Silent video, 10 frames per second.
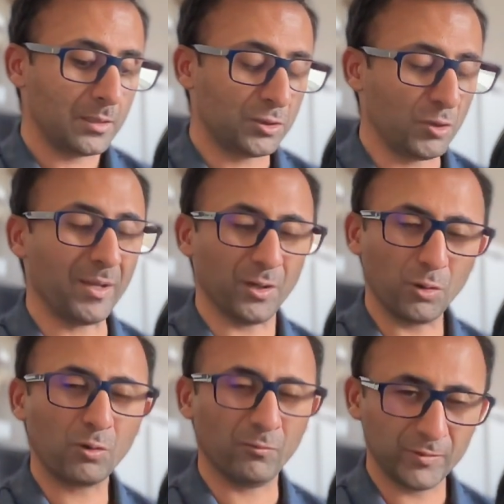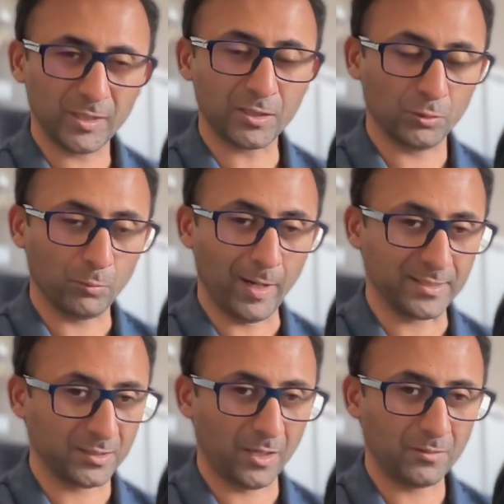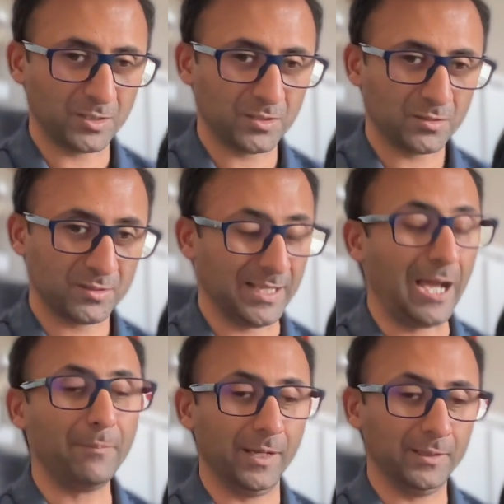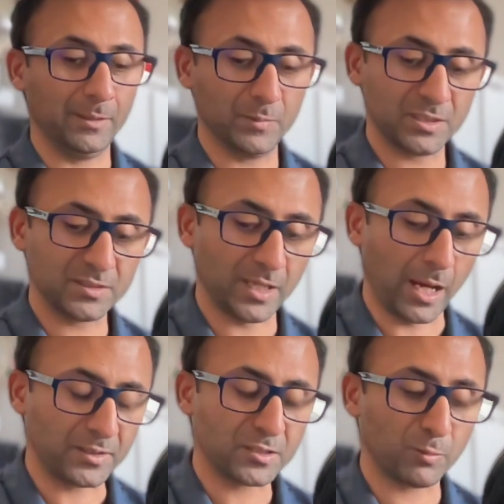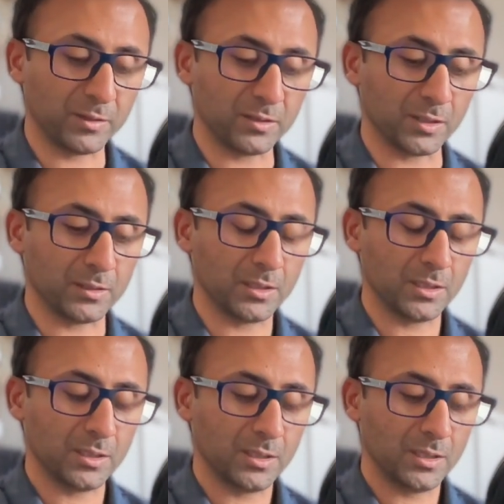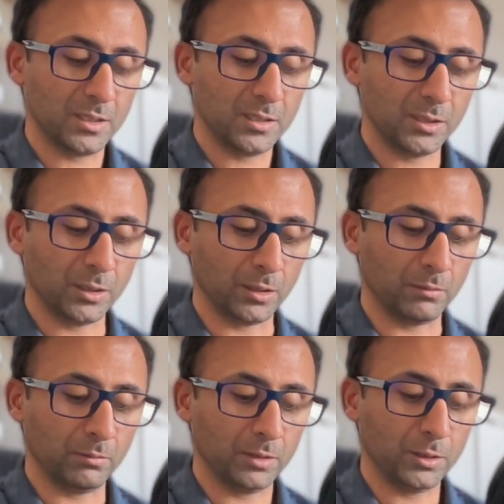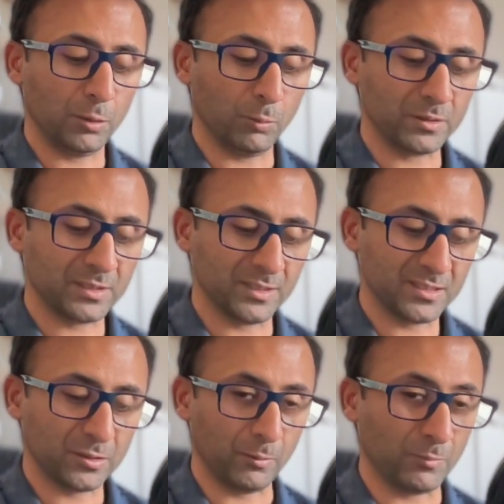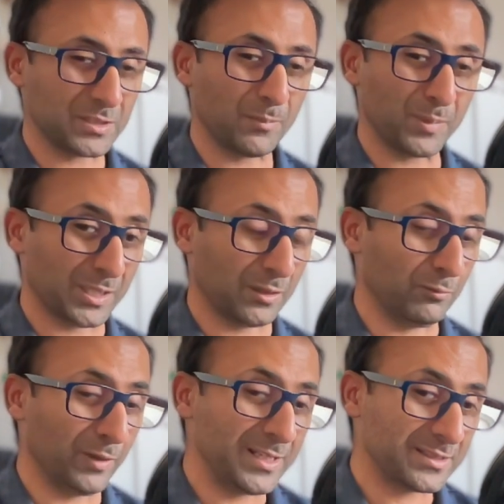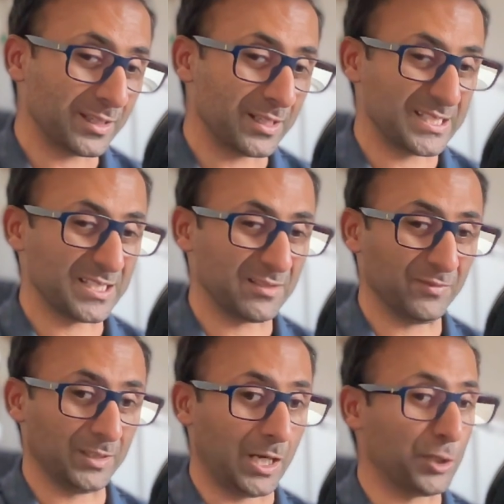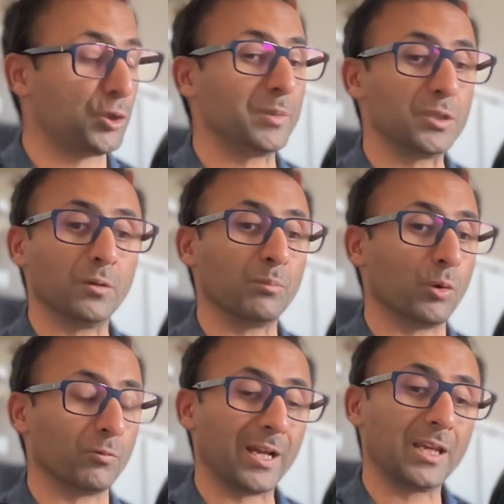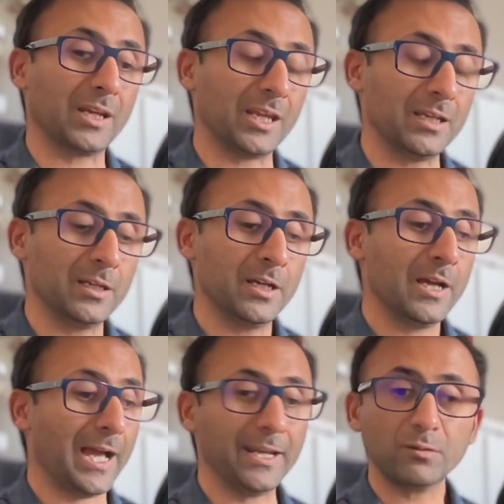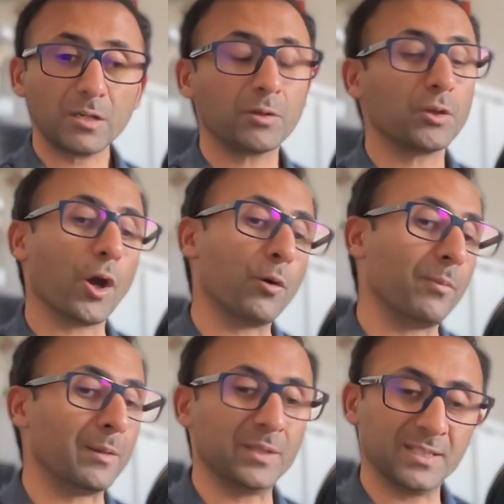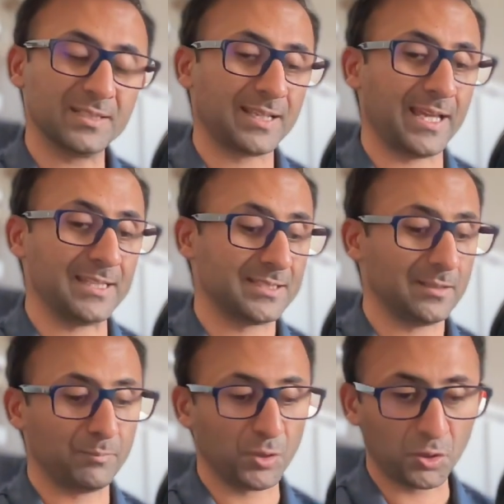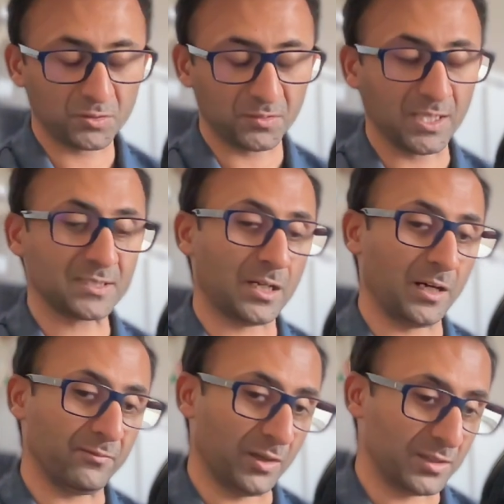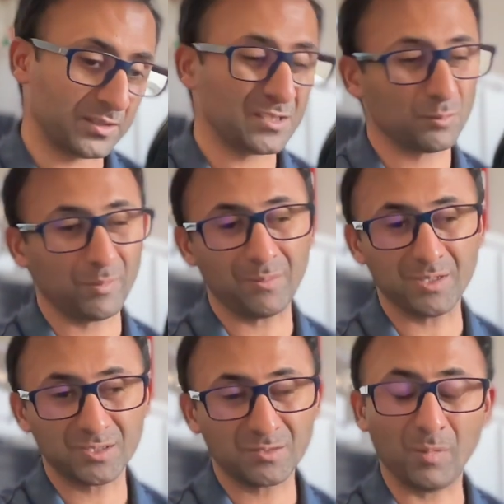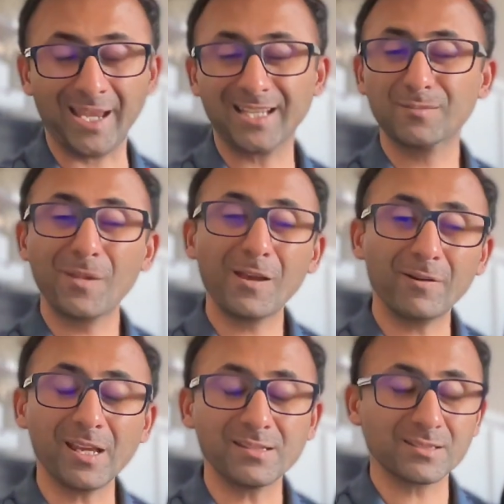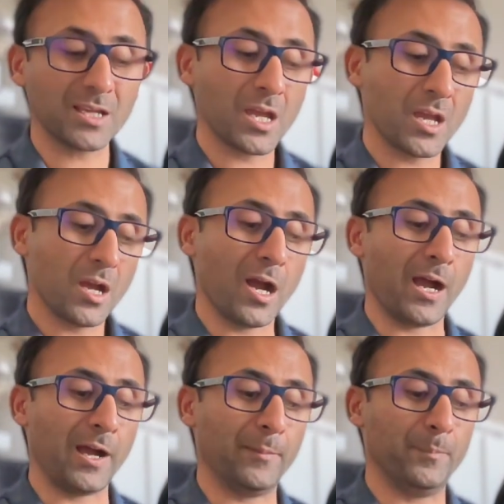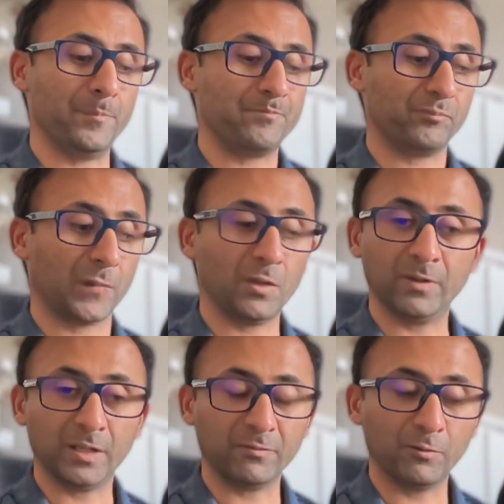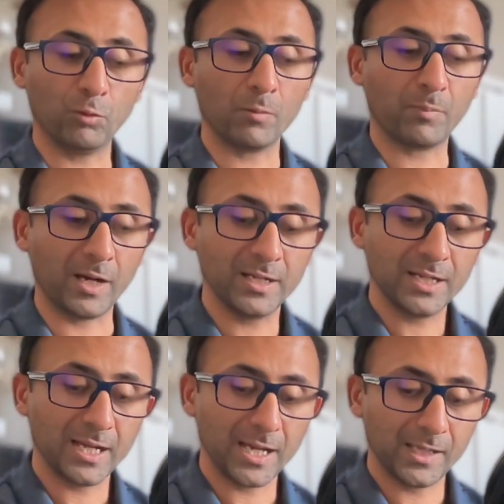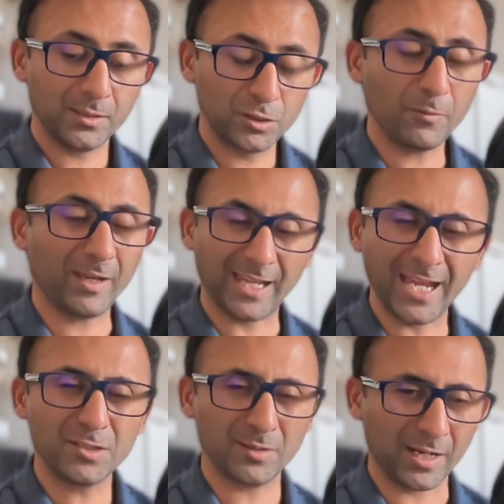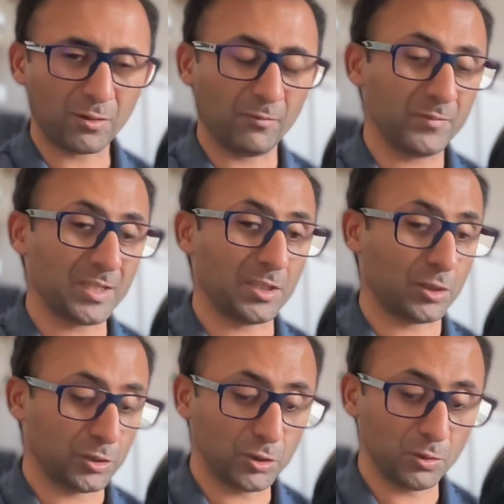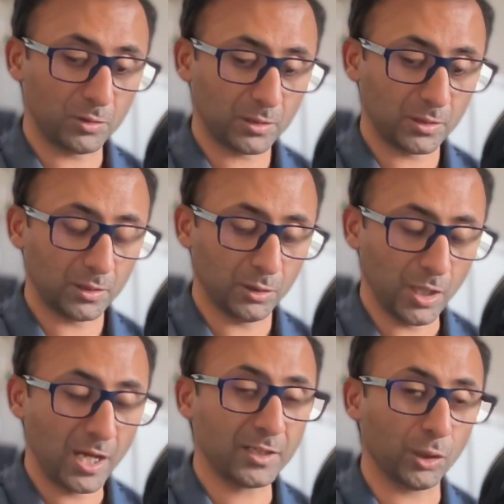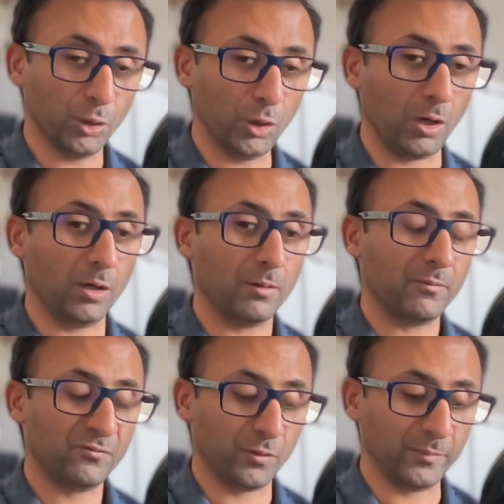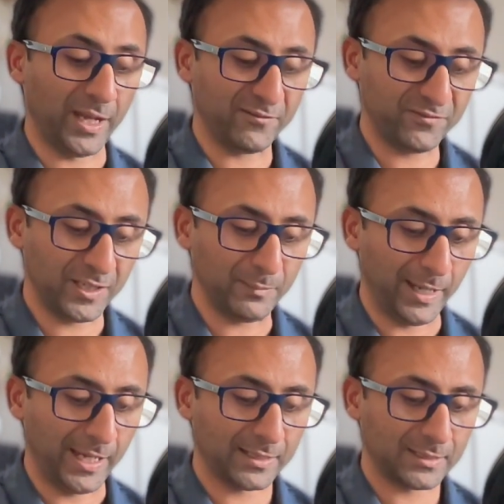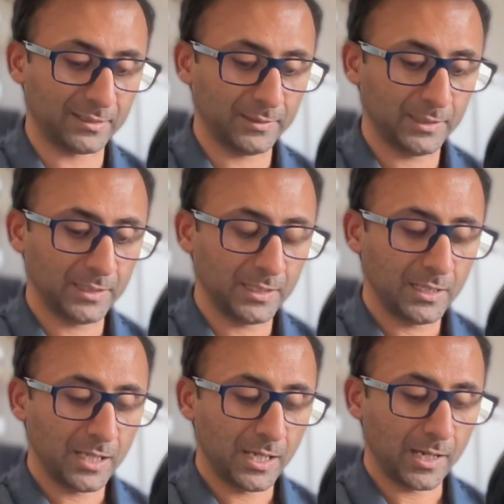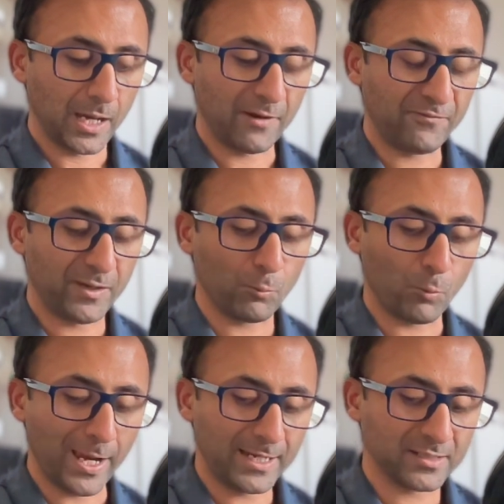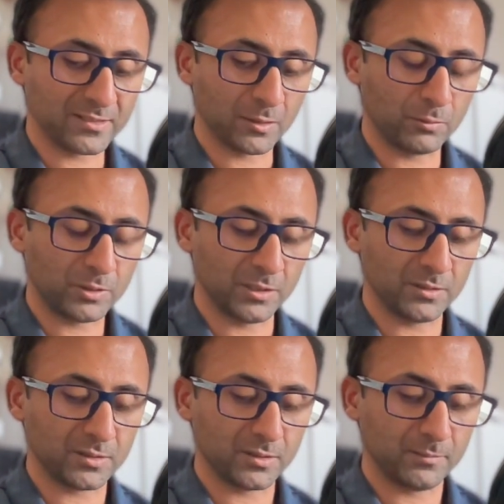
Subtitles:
Do it in a non-confrontational way, so don't just snap at them, but just say, I just wondered, you wanted this doing, was there a particular reason? Is there something that I should be doing more regularly? And they'll tell you, no, maybe in this case, because of this, I've asked this, or maybe it's just my experience. You've done nothing wrong, but do engage in that conversation, because you learn a lot from that feedback. I think where consultants